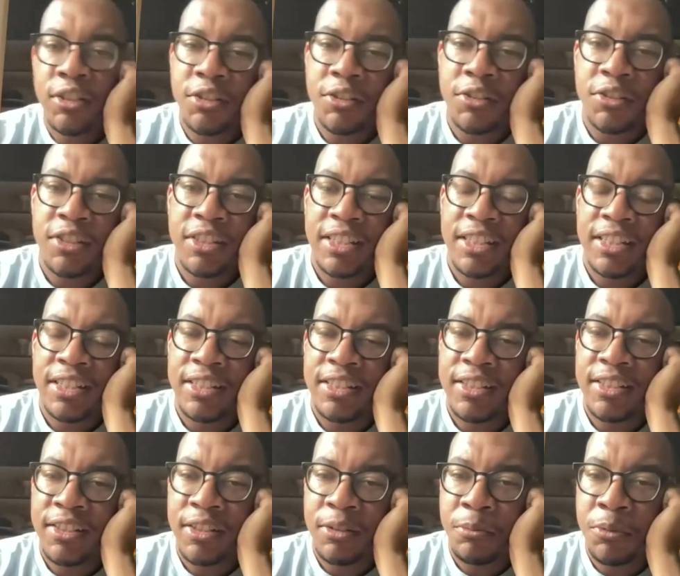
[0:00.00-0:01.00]
also seeing
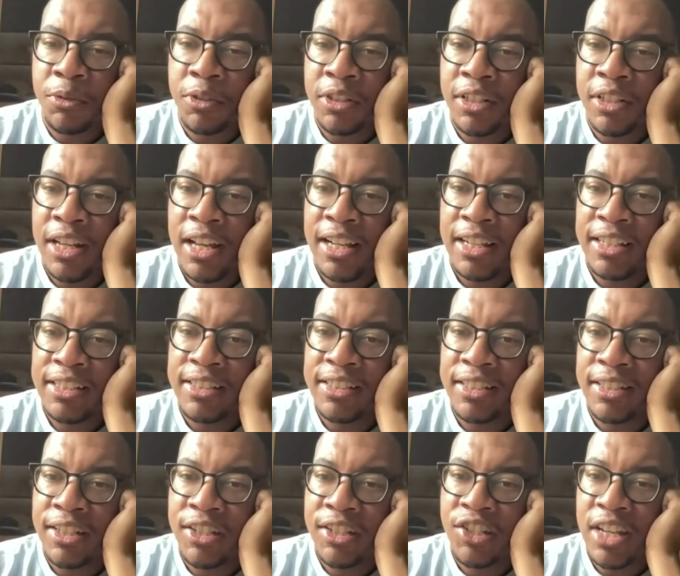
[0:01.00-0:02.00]
someone asked
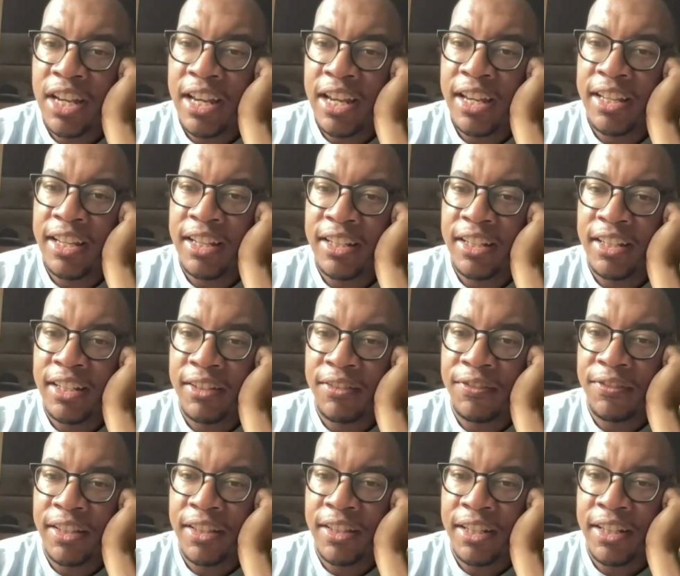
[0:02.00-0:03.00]
in the chat
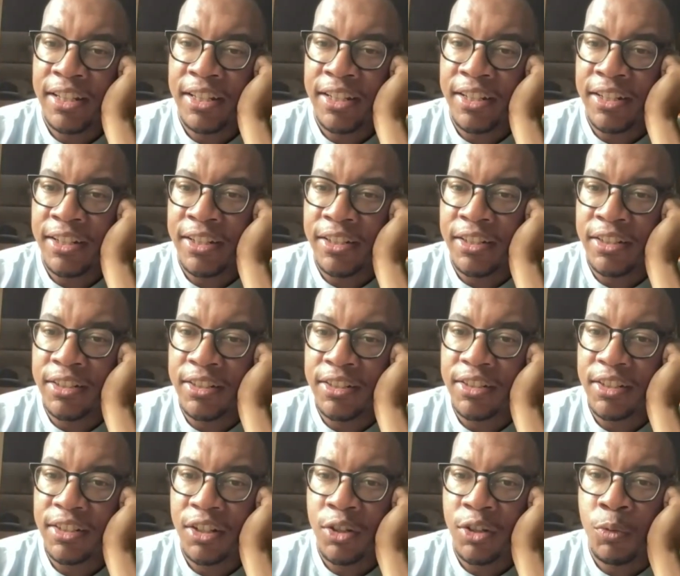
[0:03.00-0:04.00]
if
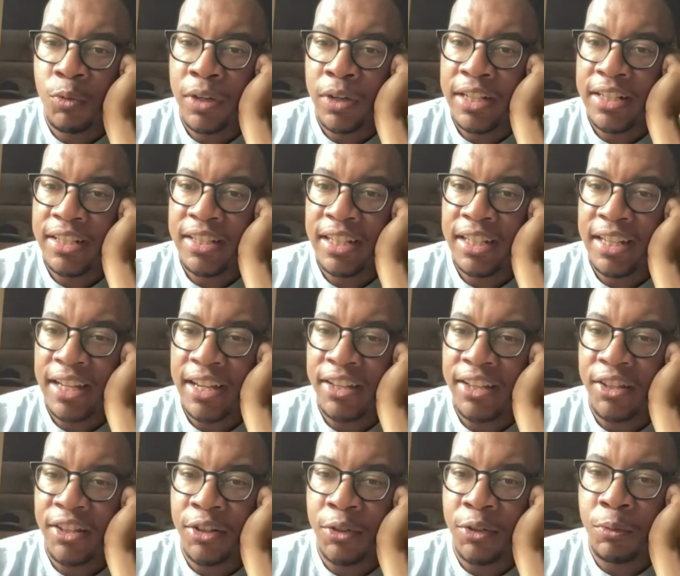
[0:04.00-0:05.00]
there's a way to
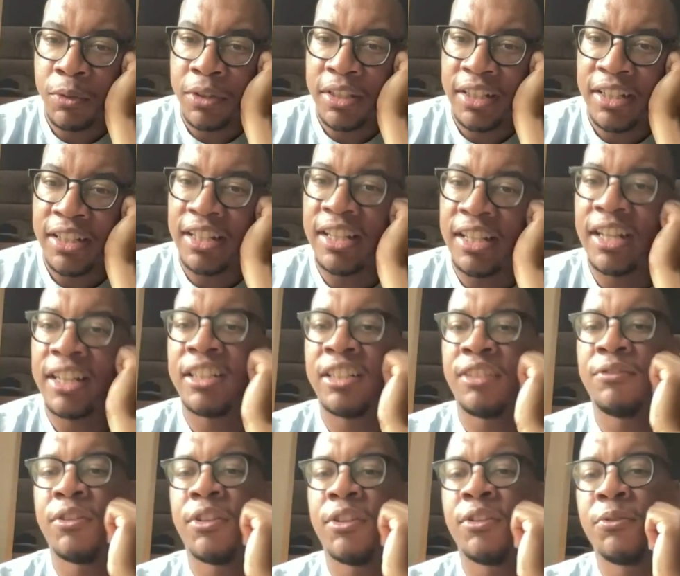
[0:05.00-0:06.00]
gather with the
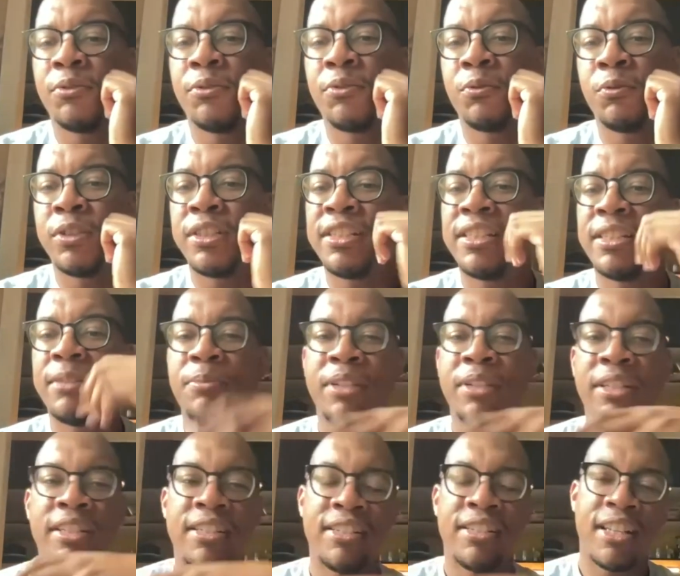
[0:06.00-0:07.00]
collective of
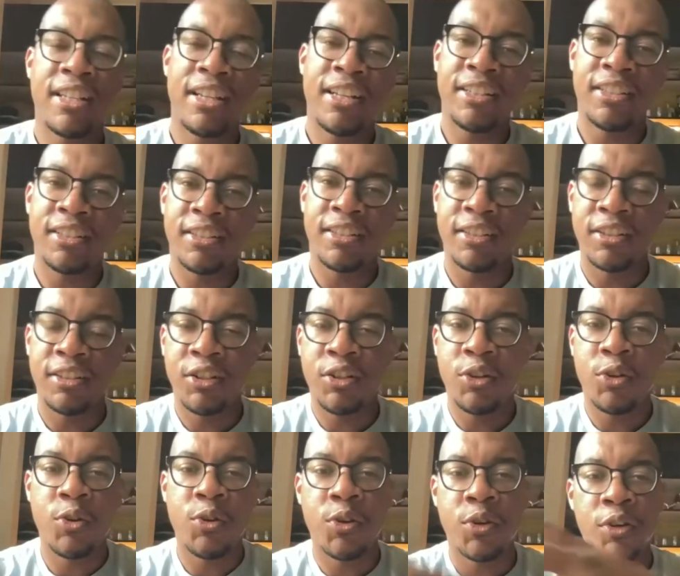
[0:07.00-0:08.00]
recipients, like the
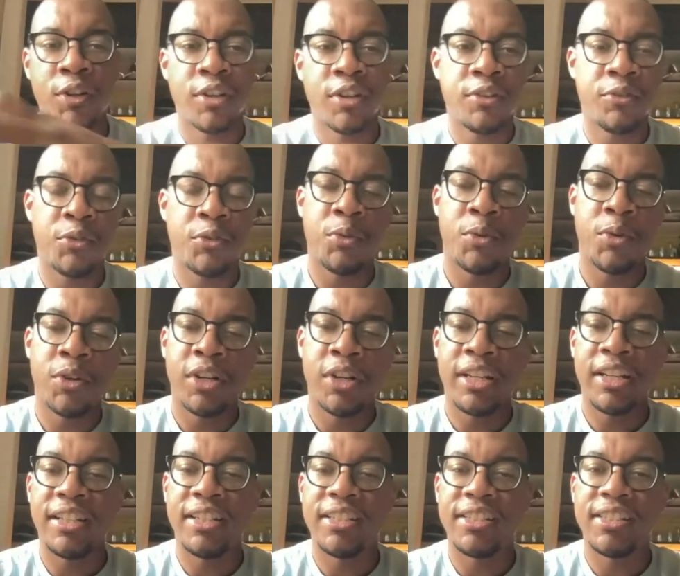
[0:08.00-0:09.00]
cohort of
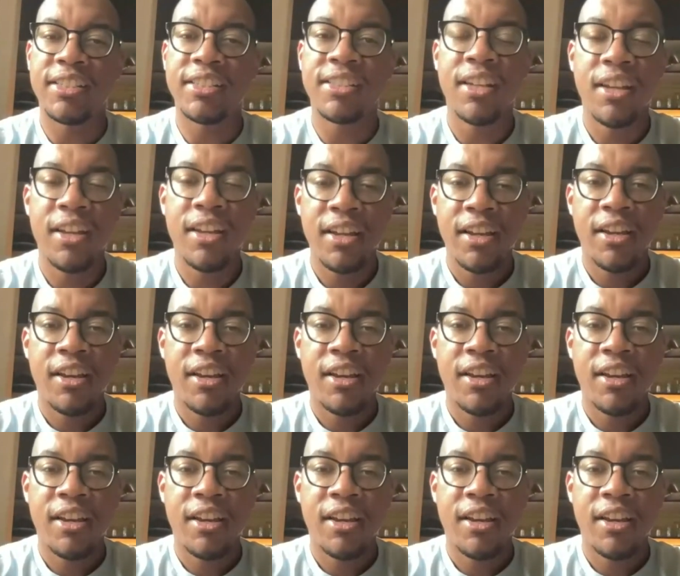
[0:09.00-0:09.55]
awardees.